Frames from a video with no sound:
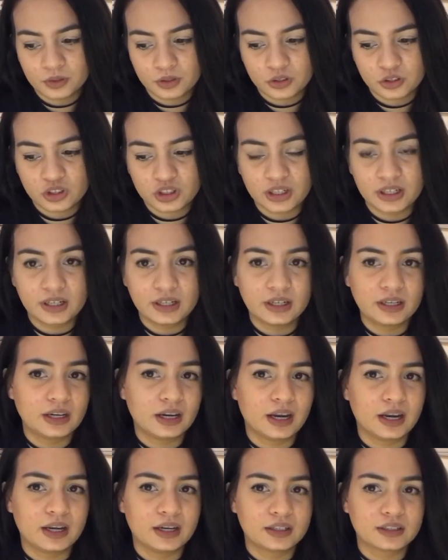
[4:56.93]
she
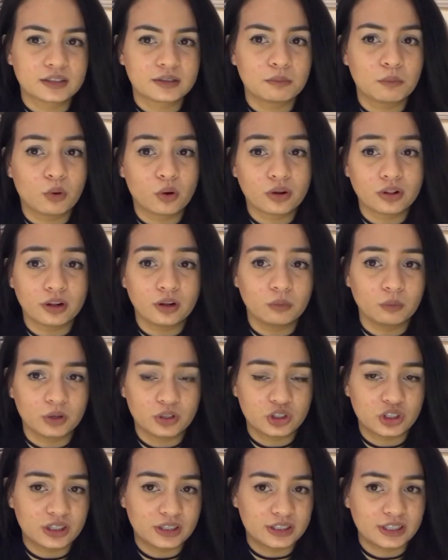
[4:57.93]
is more than what
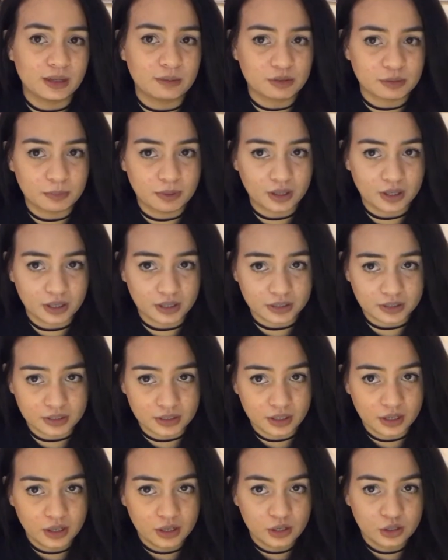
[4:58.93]
she seems, because
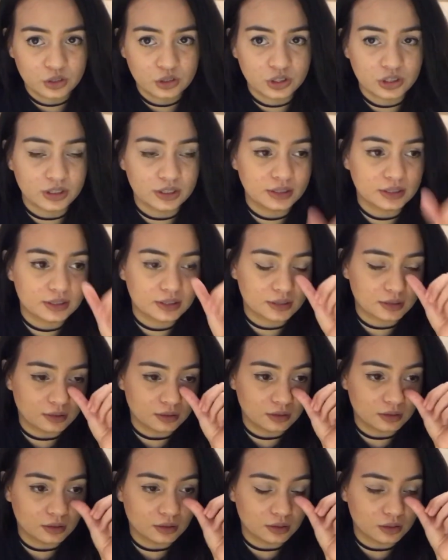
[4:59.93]
she's
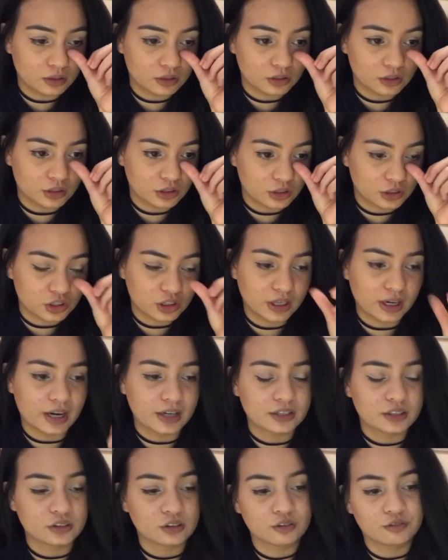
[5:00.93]
she
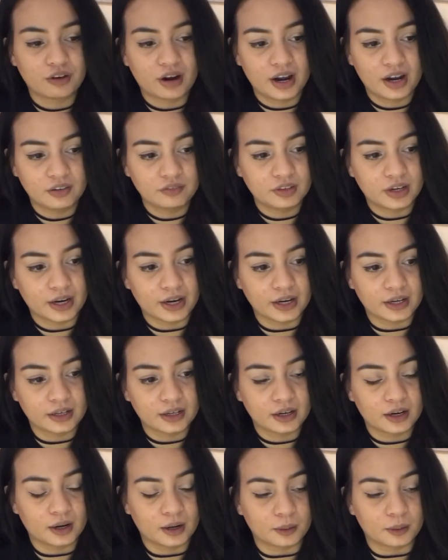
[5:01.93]
has survived like